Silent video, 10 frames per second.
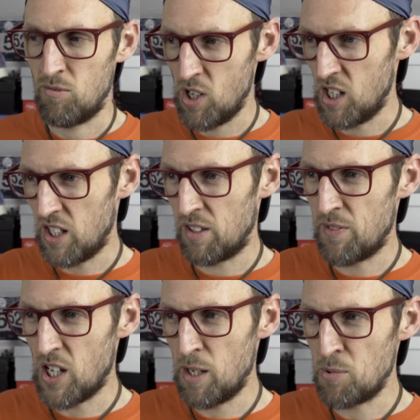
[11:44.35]
Really like the
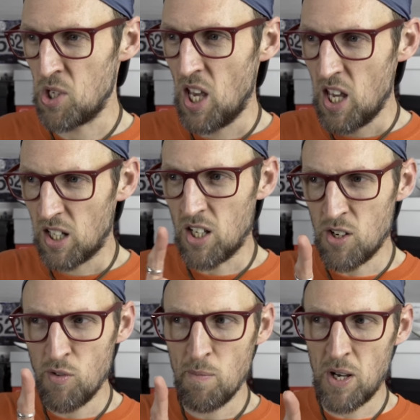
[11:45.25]
vibes.
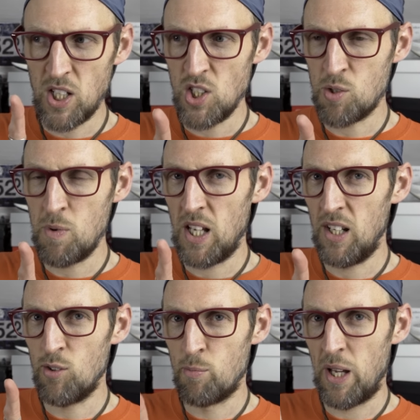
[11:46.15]
Kind of reminds me a
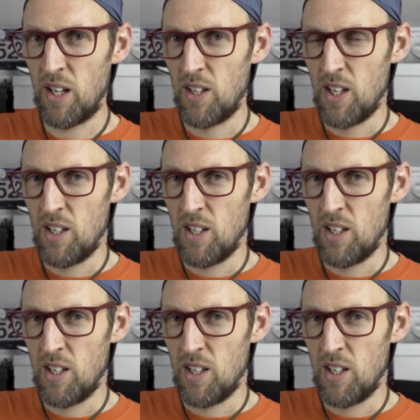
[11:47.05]
little bit